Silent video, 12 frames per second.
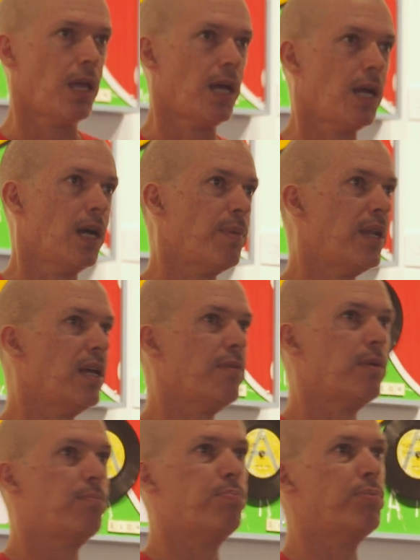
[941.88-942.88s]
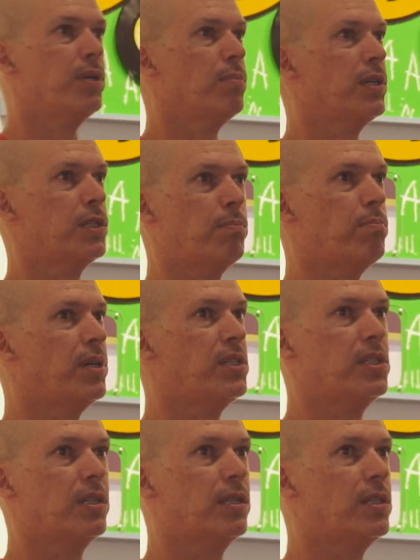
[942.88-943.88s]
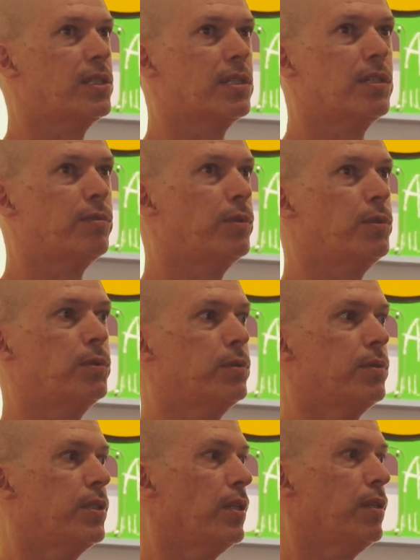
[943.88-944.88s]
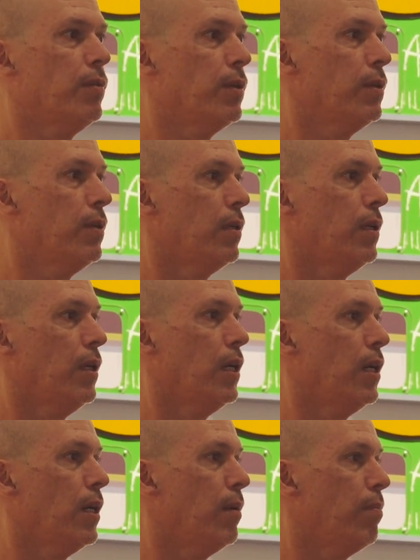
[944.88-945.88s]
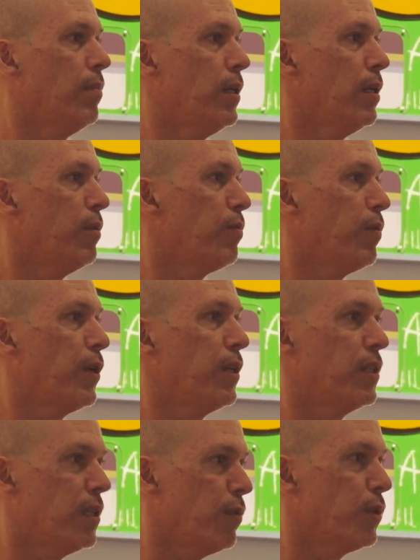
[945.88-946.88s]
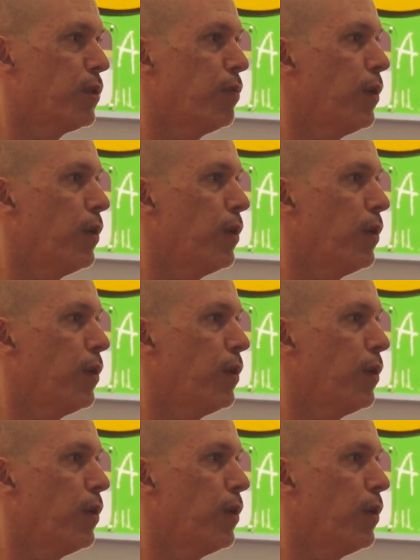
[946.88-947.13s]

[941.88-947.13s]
um, and having pretty much basically stuff all to live on um, you know, finding it difficult to